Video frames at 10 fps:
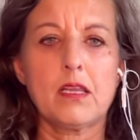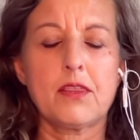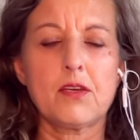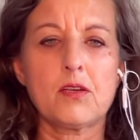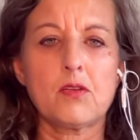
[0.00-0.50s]

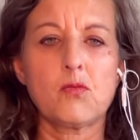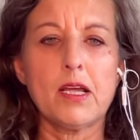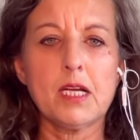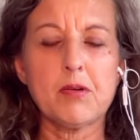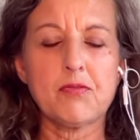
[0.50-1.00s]
the
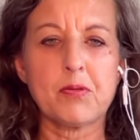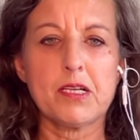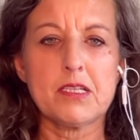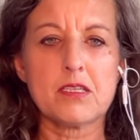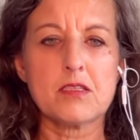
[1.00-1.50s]
run-up of
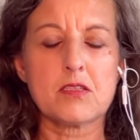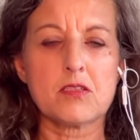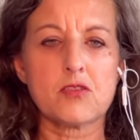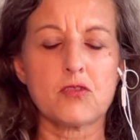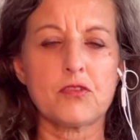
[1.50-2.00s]
prices
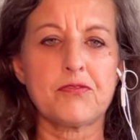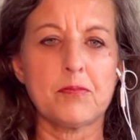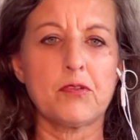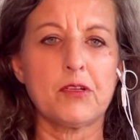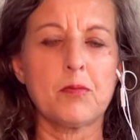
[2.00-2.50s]
sort of
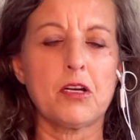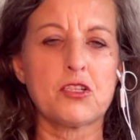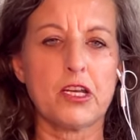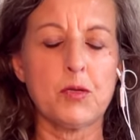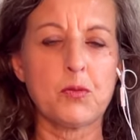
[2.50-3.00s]
February, March,
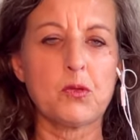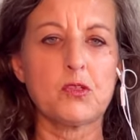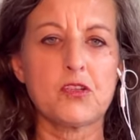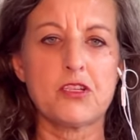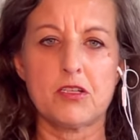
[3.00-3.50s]
April
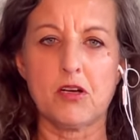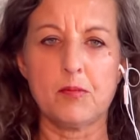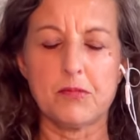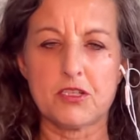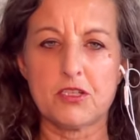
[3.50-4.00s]
did not
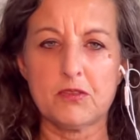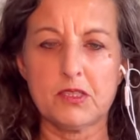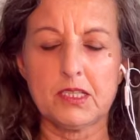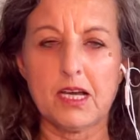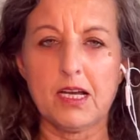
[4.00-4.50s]

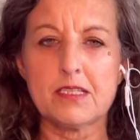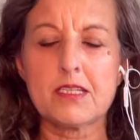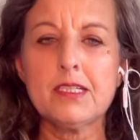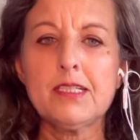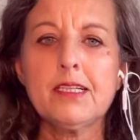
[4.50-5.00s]
materialize.
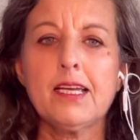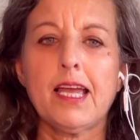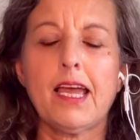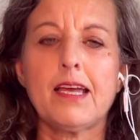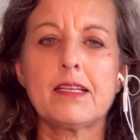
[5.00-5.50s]

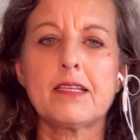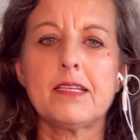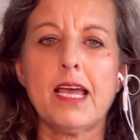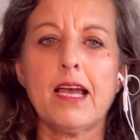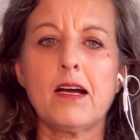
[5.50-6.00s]
And
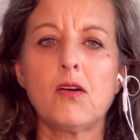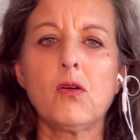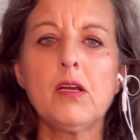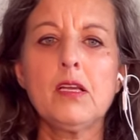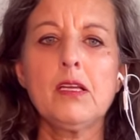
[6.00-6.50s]

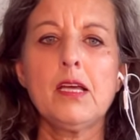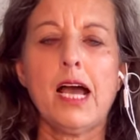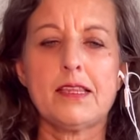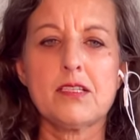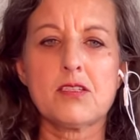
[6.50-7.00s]
now
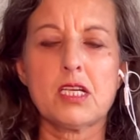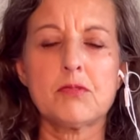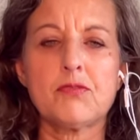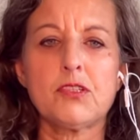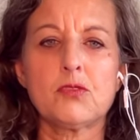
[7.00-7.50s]
at this time
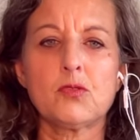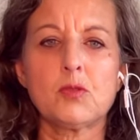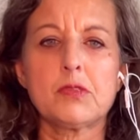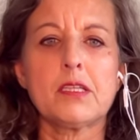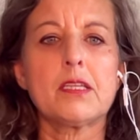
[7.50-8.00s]
of year,
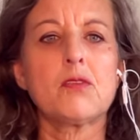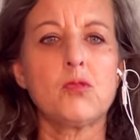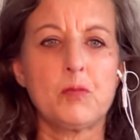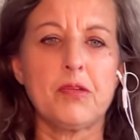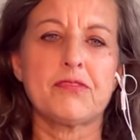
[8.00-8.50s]
normally they
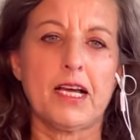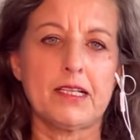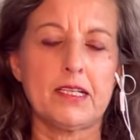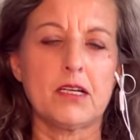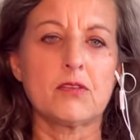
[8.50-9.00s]
would be
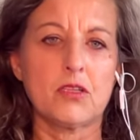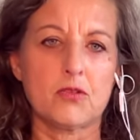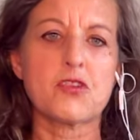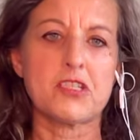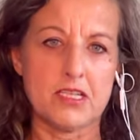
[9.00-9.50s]
flattening out, you know,
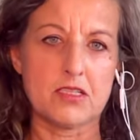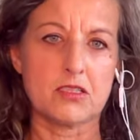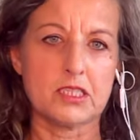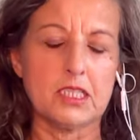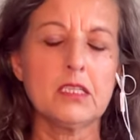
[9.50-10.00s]

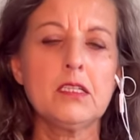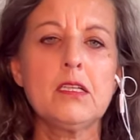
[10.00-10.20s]
seasonally